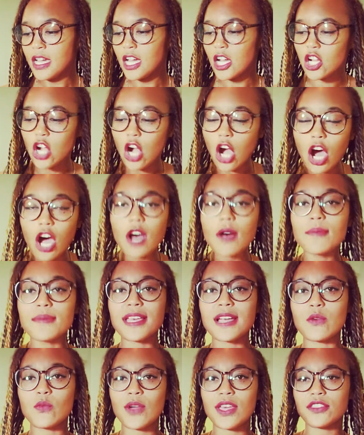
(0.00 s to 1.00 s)
a calm
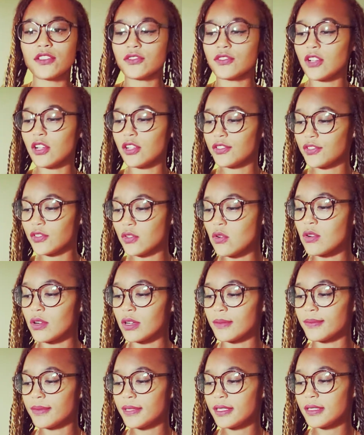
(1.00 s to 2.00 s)
that weathers all
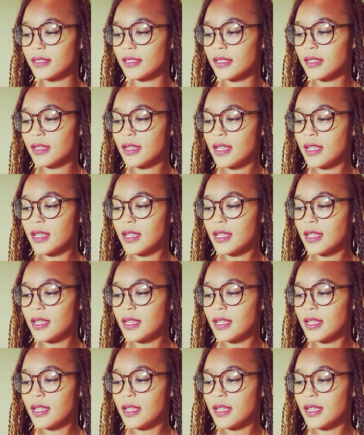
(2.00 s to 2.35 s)
storms.